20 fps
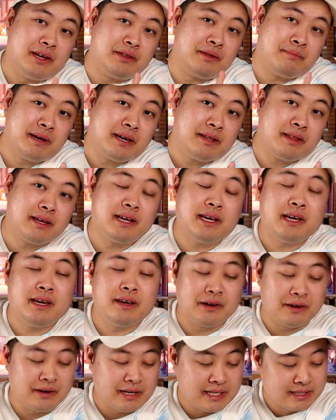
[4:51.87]
Now the big thing
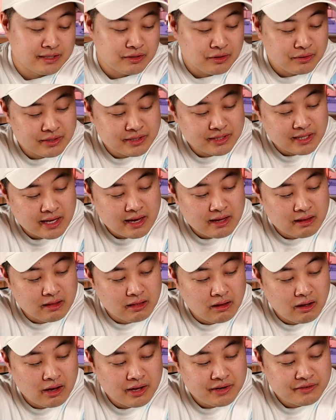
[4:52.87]
here is there's a
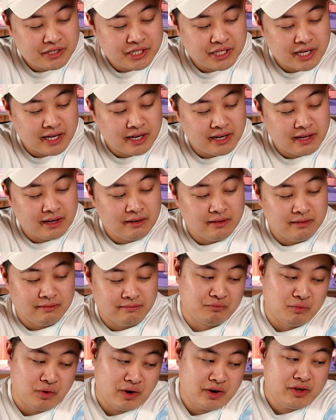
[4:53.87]
lot of shading
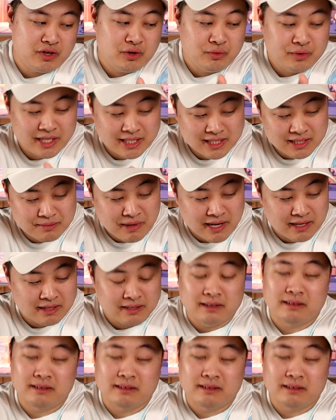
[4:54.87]
where you would expect